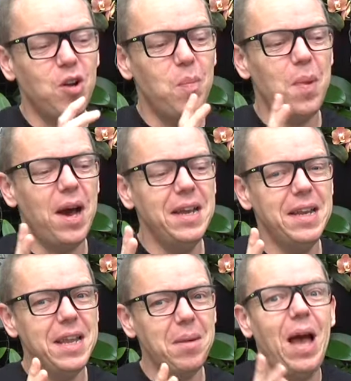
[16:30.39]

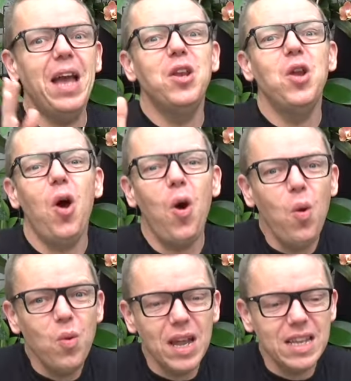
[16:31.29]
combining them I
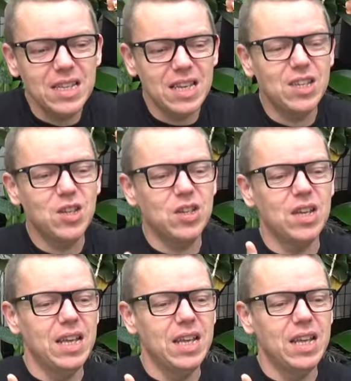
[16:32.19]
know it's it's